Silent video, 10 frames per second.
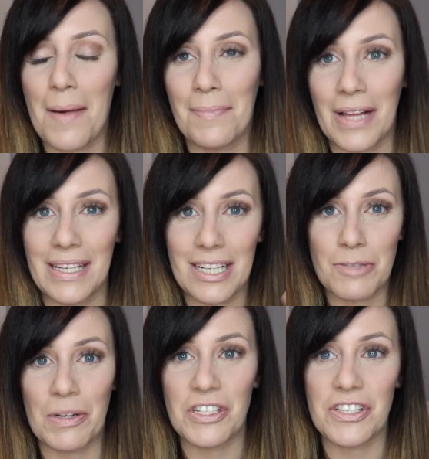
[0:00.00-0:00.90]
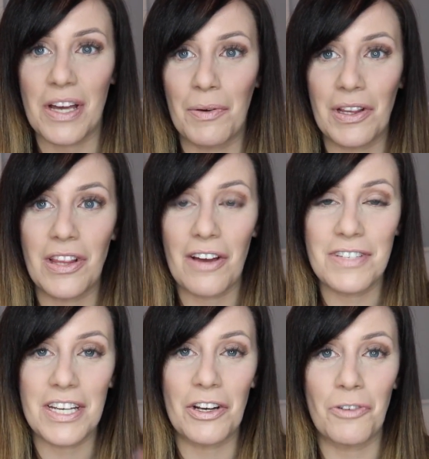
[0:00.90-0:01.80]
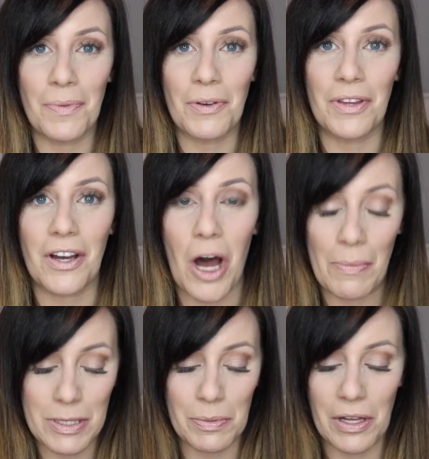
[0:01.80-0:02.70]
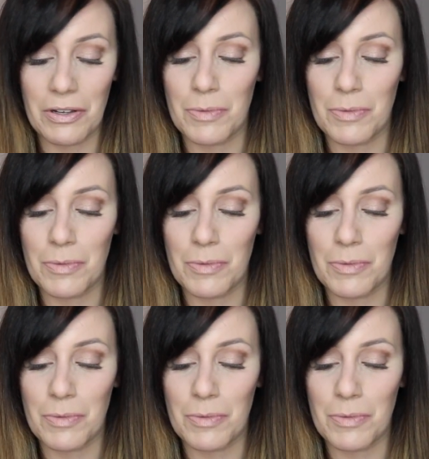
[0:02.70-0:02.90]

and blending sponges, I would love to hear from you in the comments below,